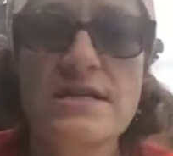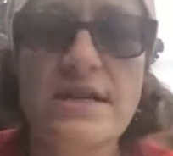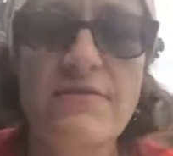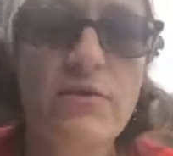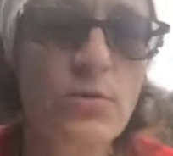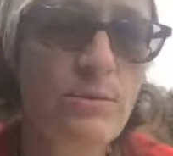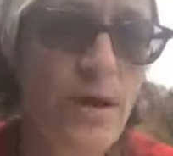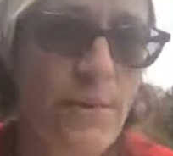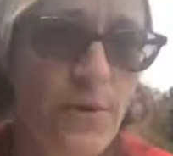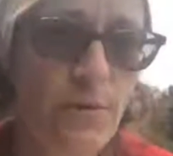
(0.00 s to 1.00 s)
even when
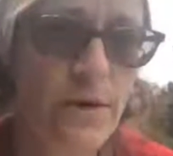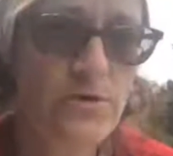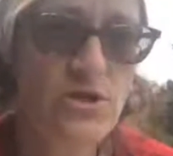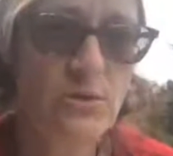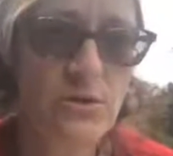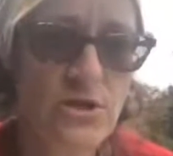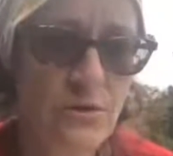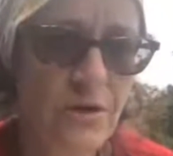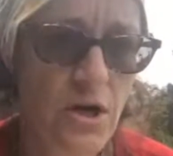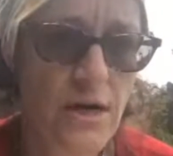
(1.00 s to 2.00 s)
people around you are
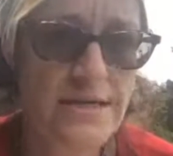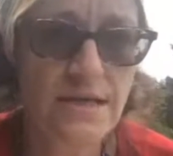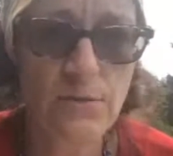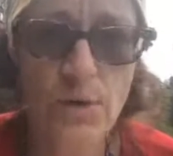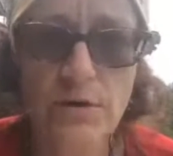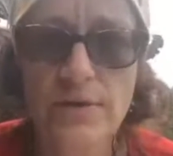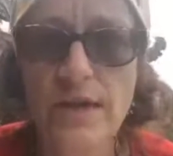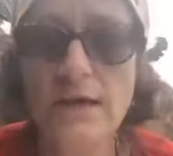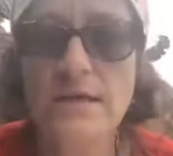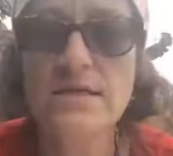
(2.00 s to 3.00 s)
doing crazy and weird
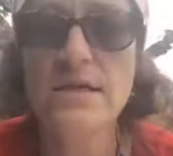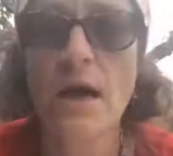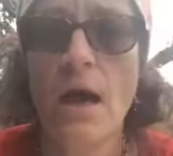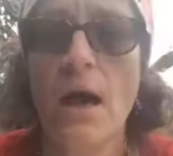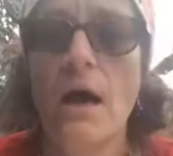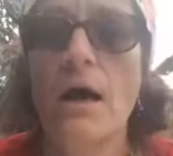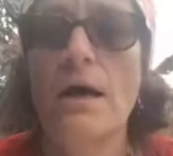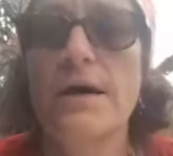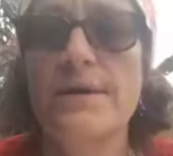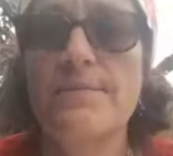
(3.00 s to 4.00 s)
things.
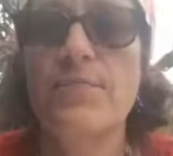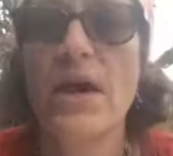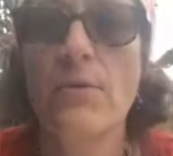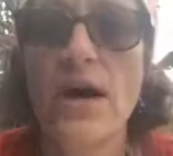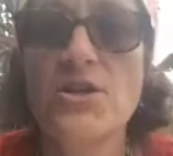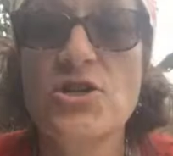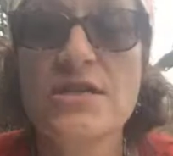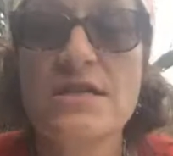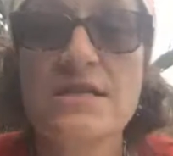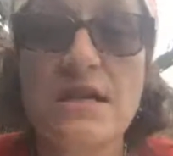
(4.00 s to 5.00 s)
And
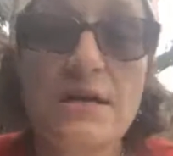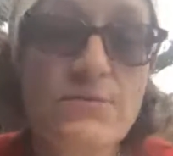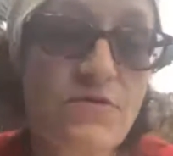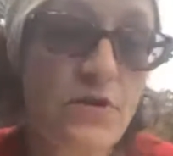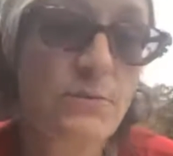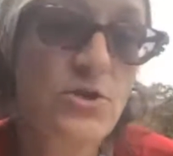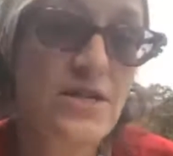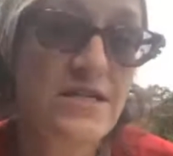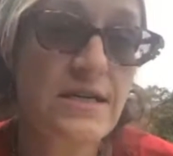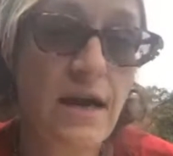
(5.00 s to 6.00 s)
righteousness comes from
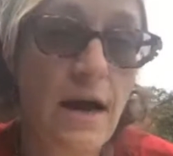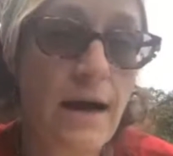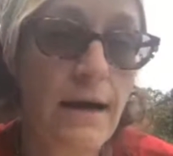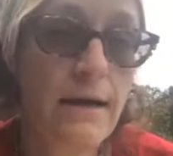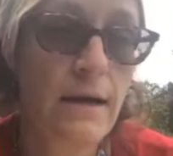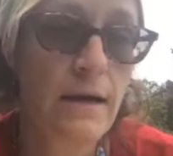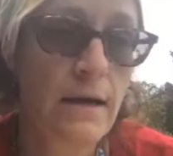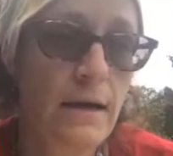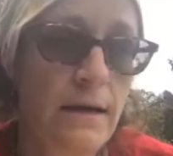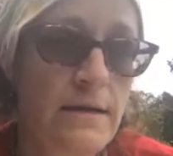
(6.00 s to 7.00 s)
trusting God.
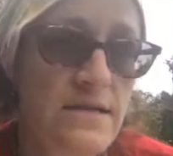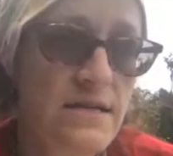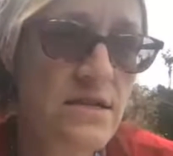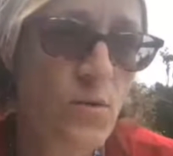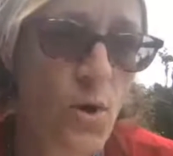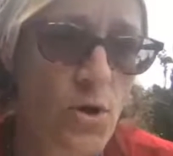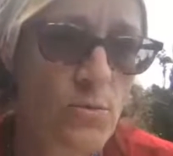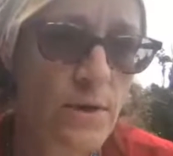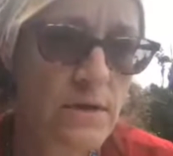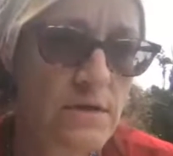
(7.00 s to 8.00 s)
It says in
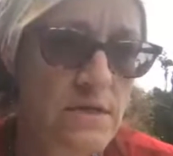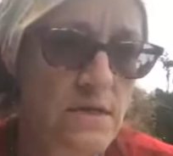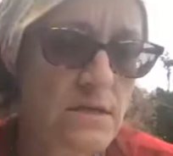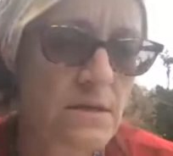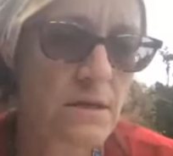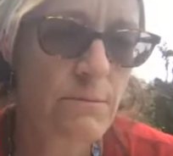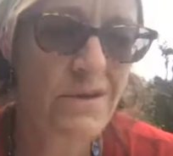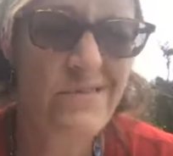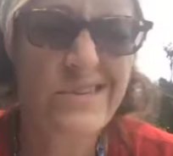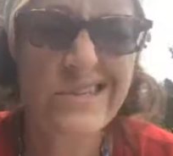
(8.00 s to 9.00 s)
Romans, I
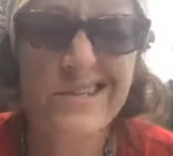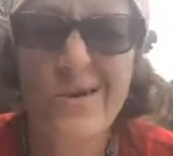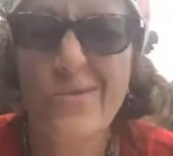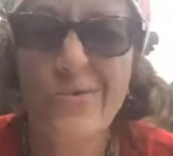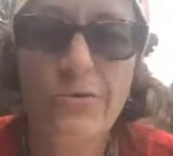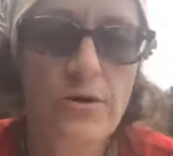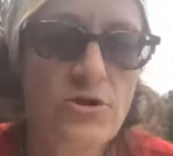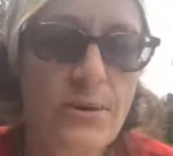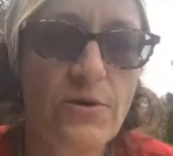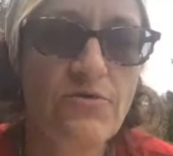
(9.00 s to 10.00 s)
believe it's chapter 3 or
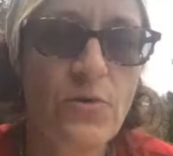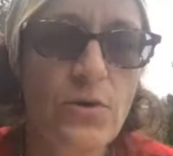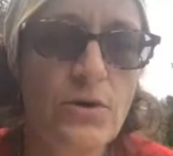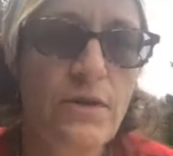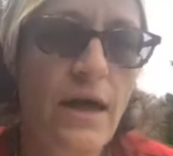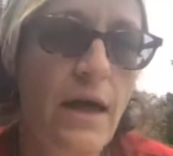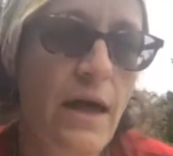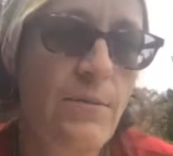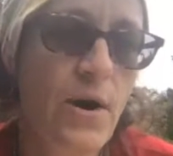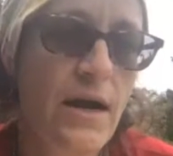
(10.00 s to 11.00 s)
chapter 4, that
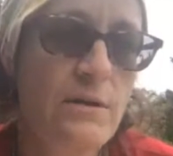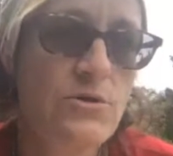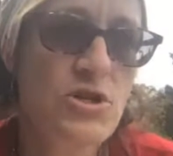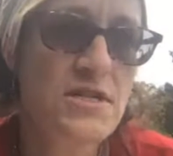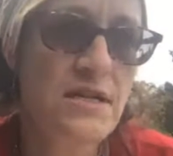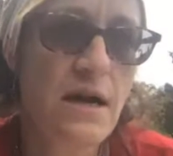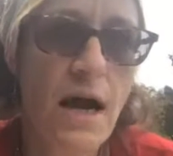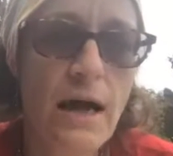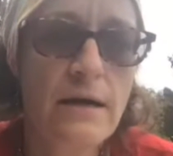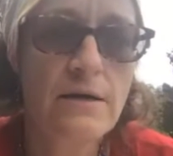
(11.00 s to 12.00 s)
Abraham trusted
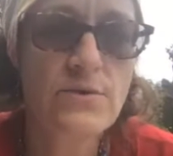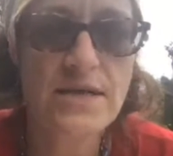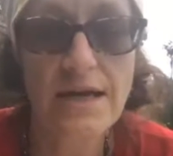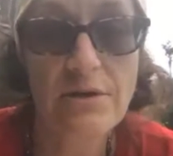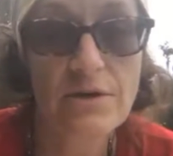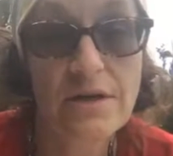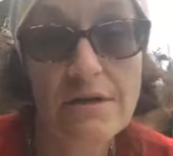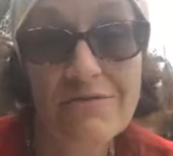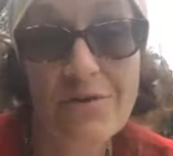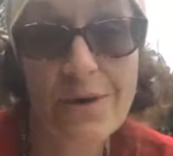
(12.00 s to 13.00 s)
God and it was accounted to
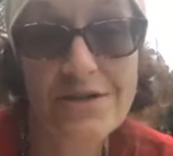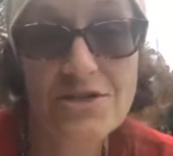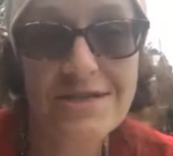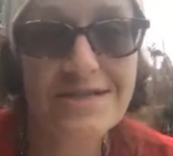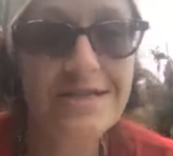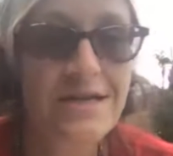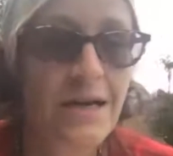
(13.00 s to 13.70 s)
him for righteousness.